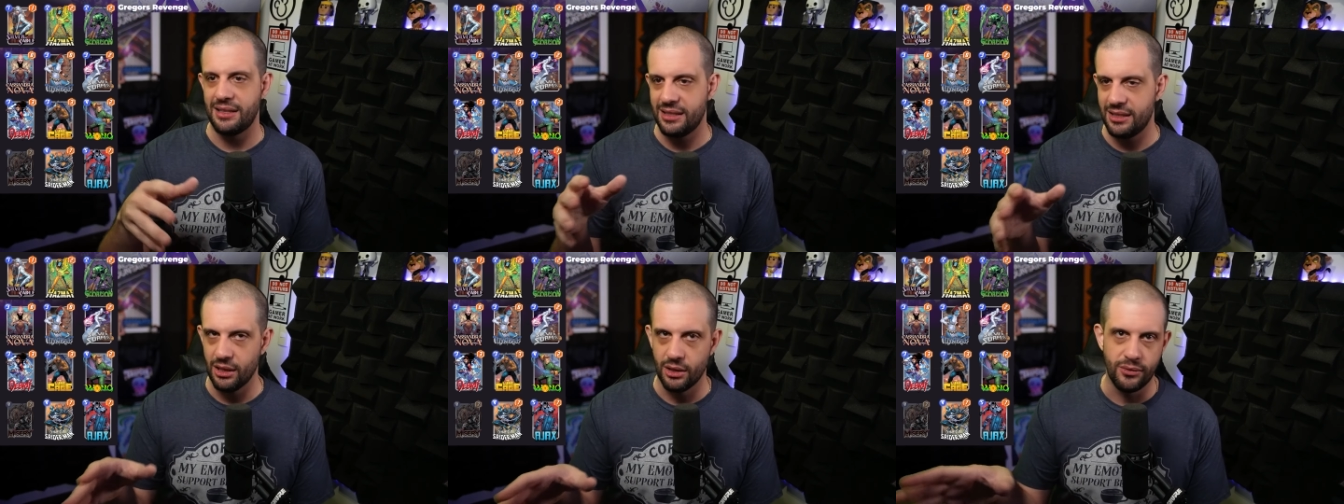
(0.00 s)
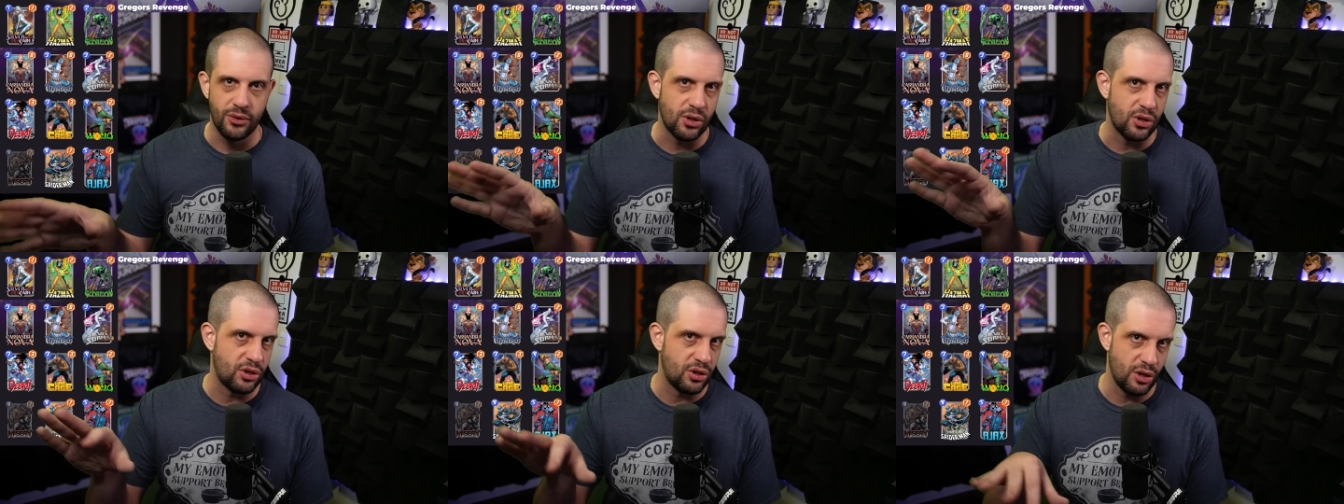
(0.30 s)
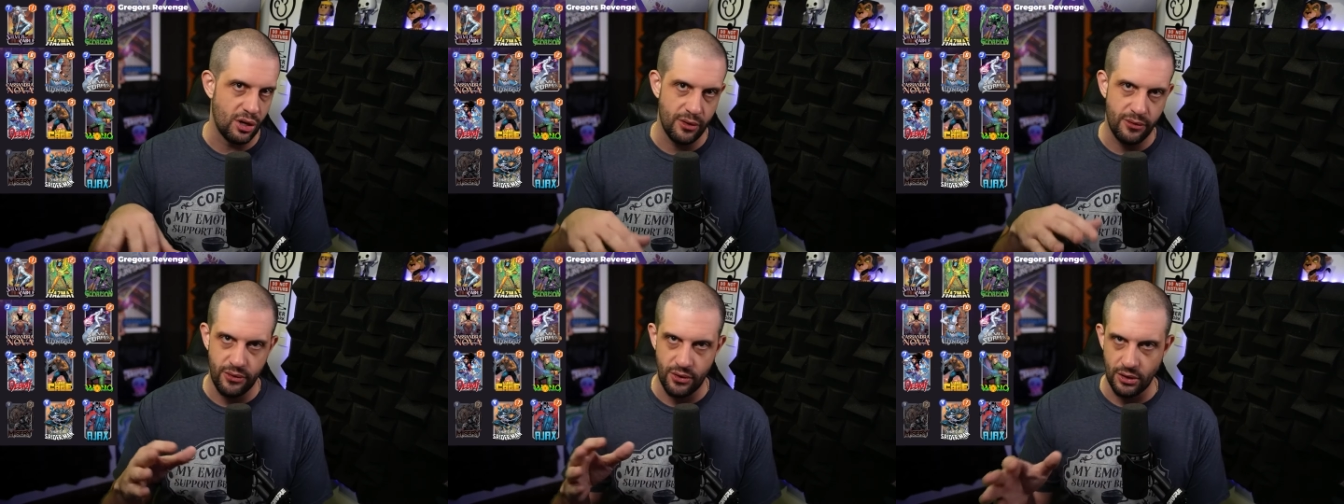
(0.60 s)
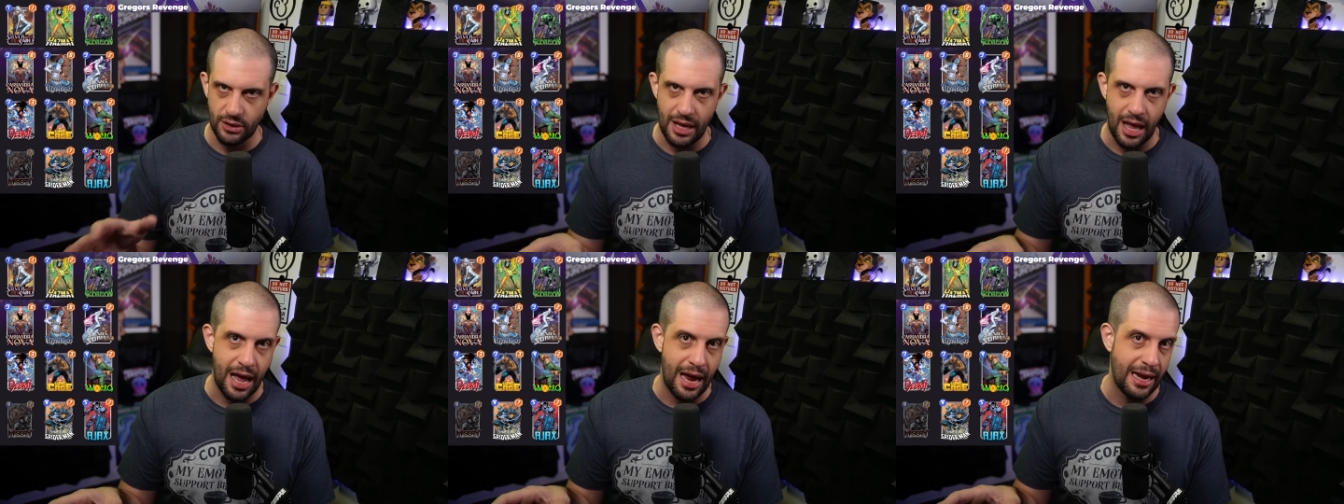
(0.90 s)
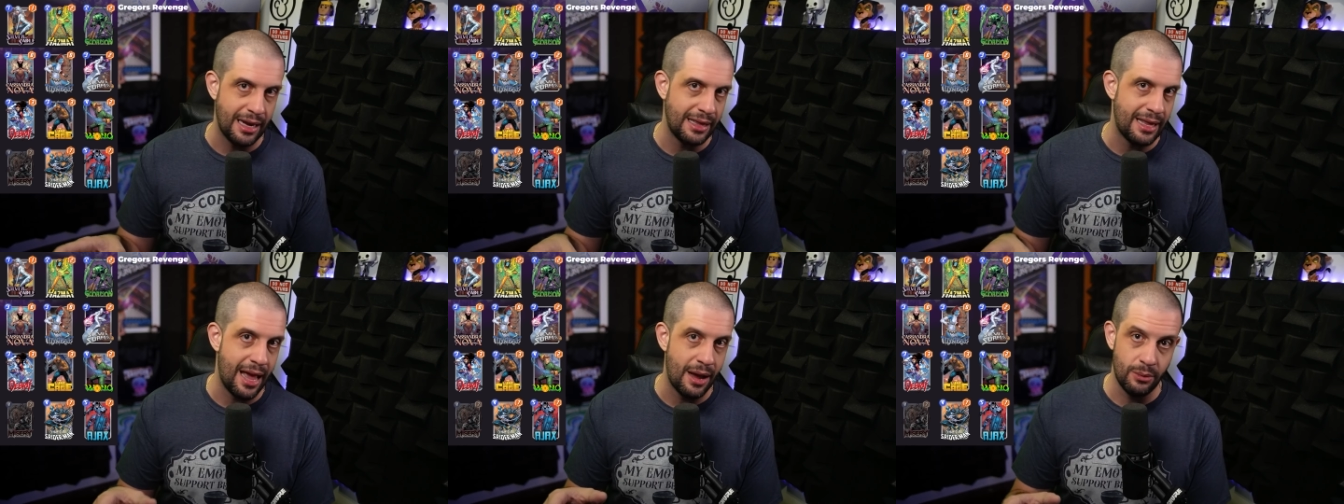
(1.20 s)
Silver Surfer
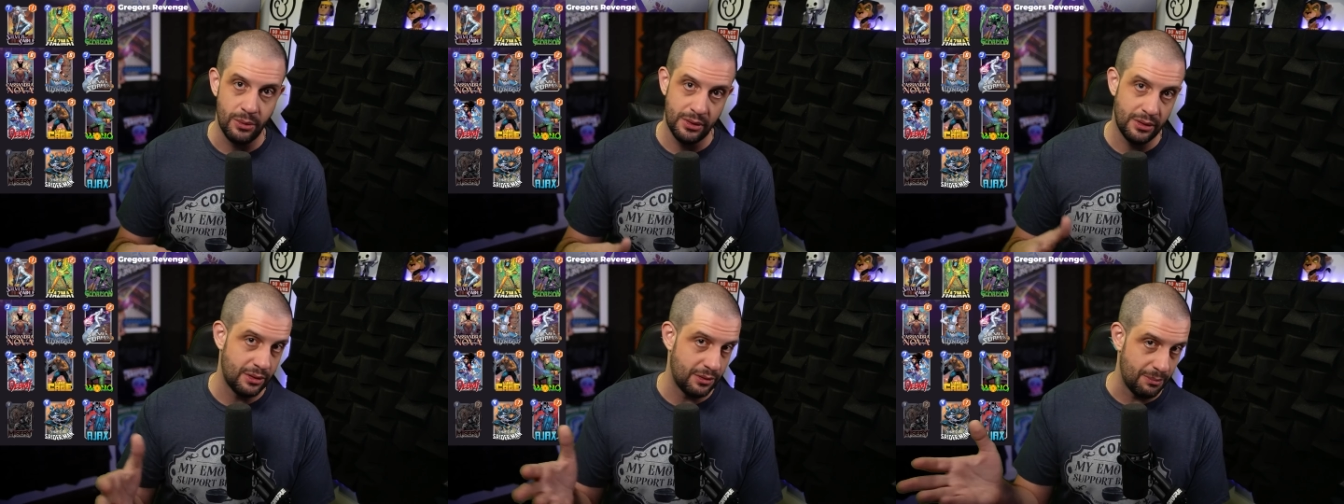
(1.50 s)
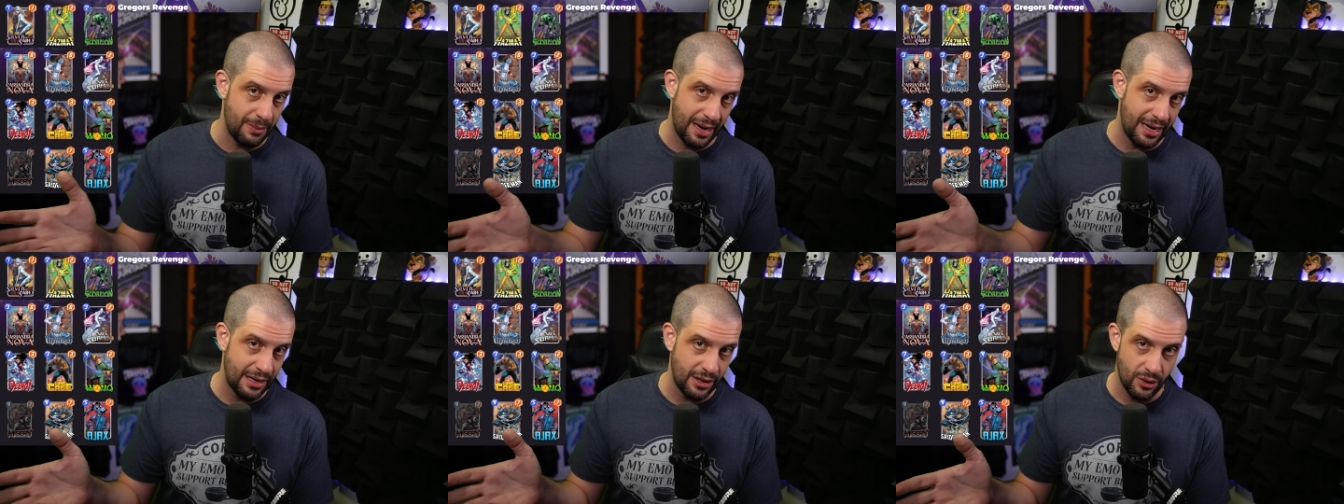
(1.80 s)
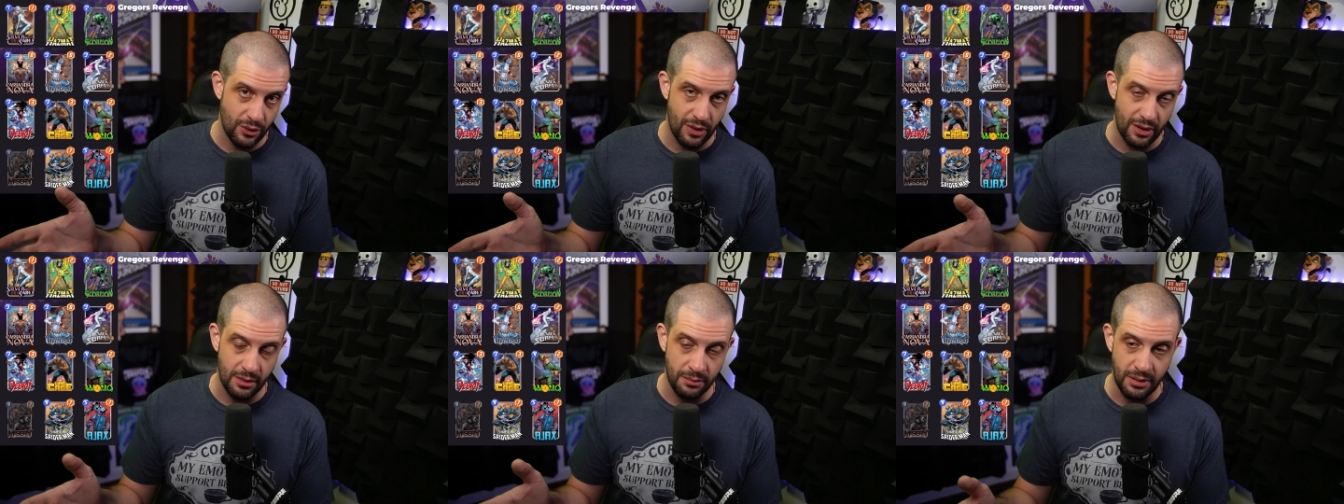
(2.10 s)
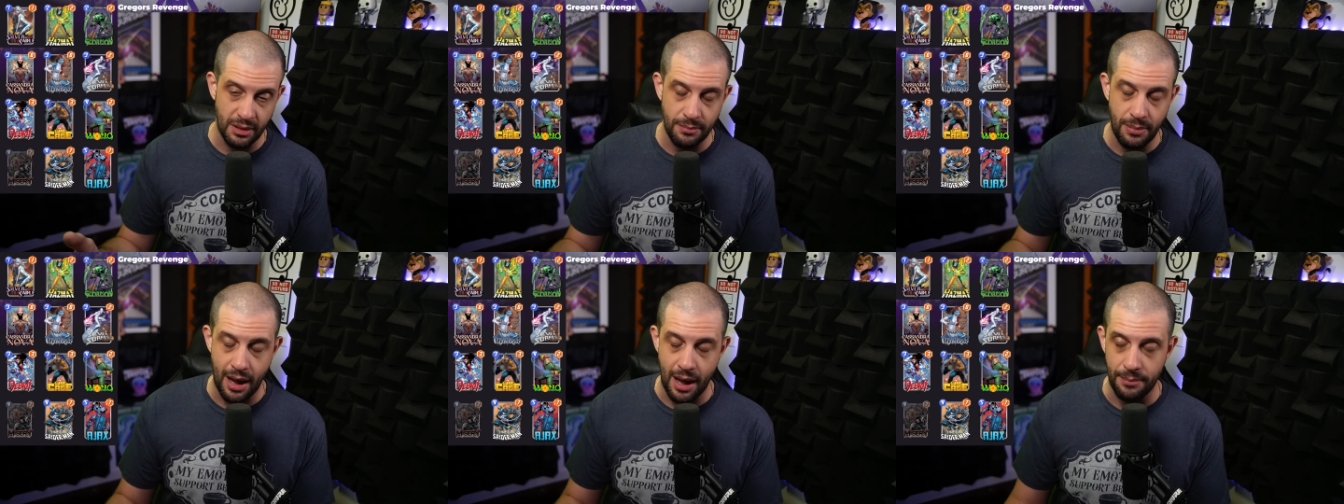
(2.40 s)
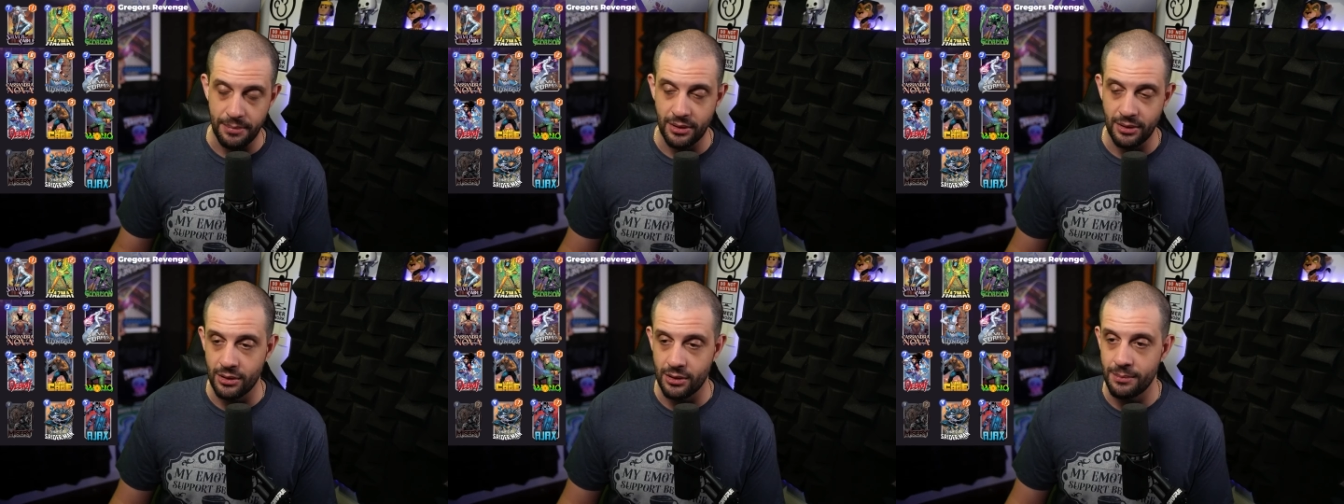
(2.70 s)
line that was made incredibly
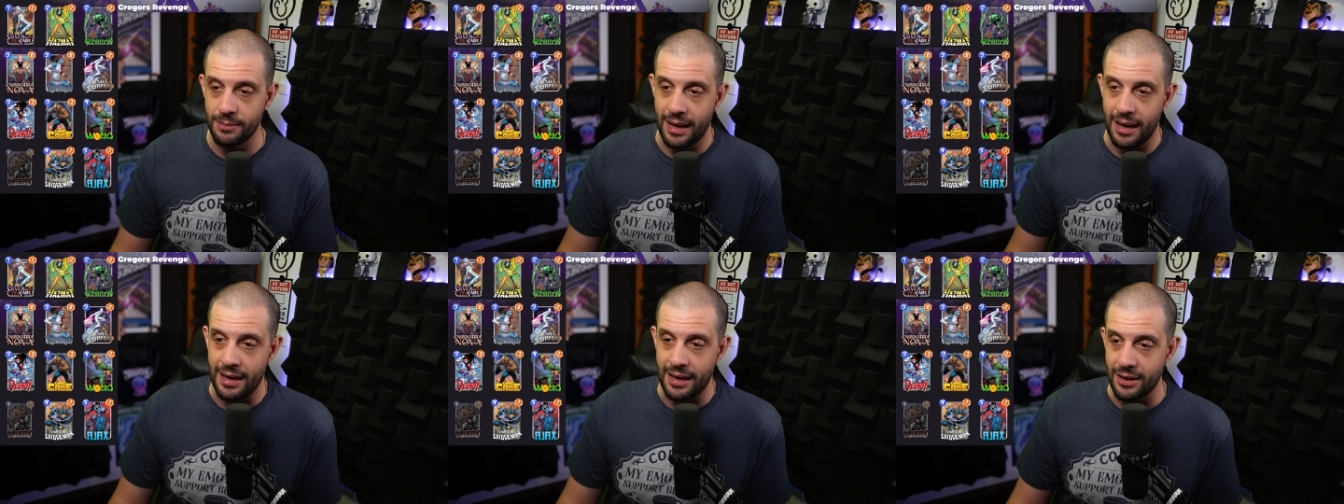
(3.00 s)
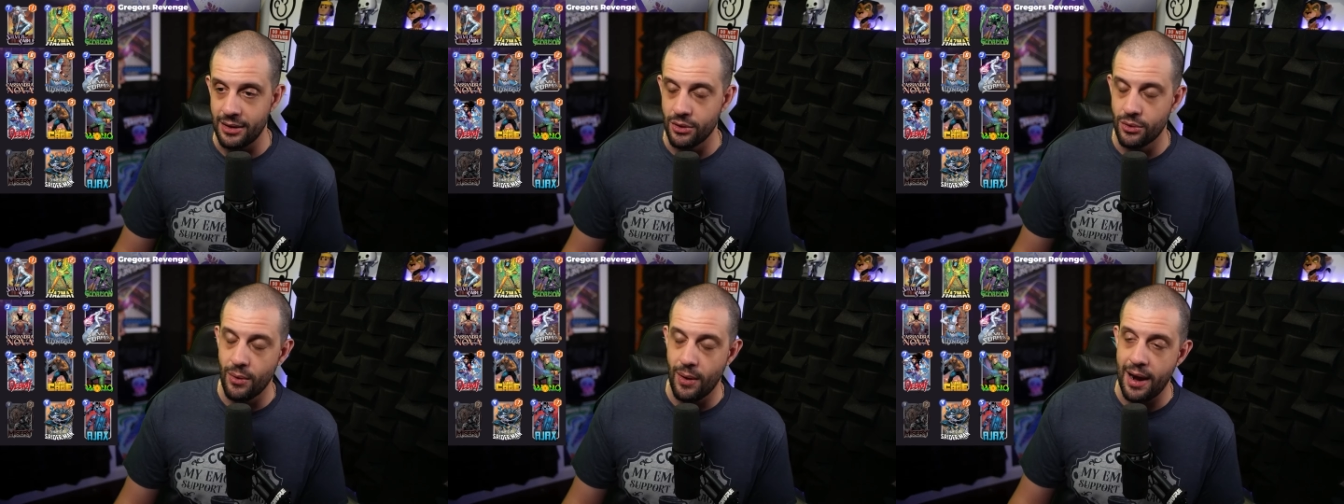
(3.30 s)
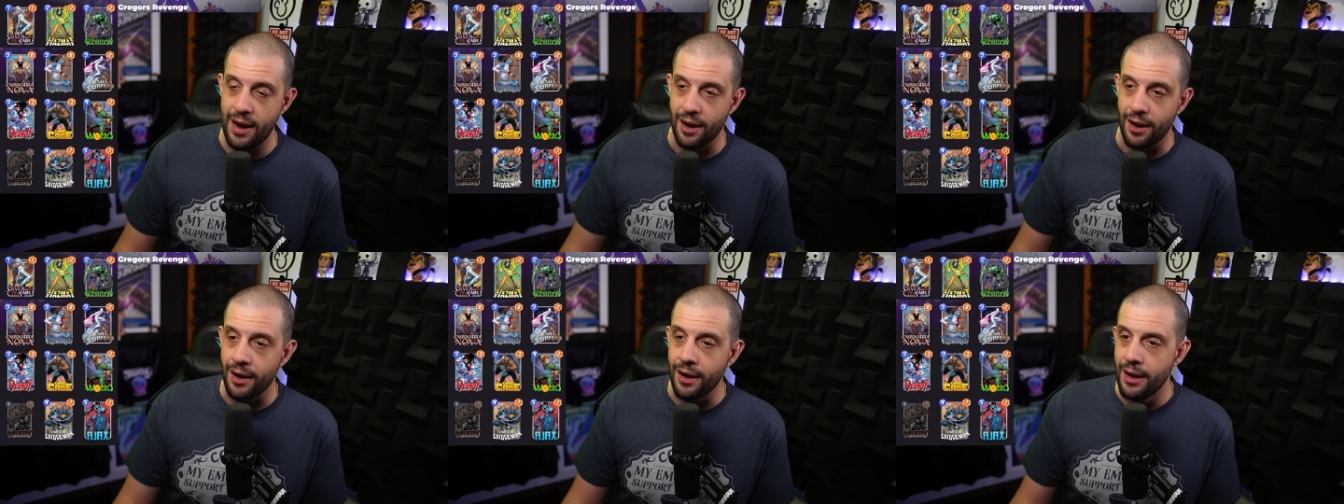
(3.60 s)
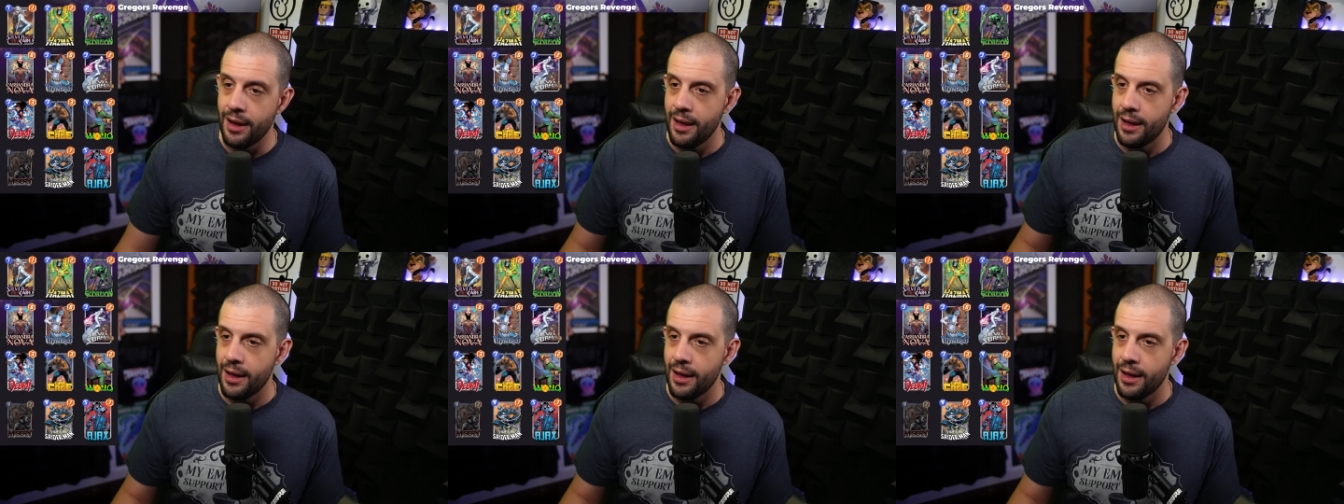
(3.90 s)
popular by Gregor.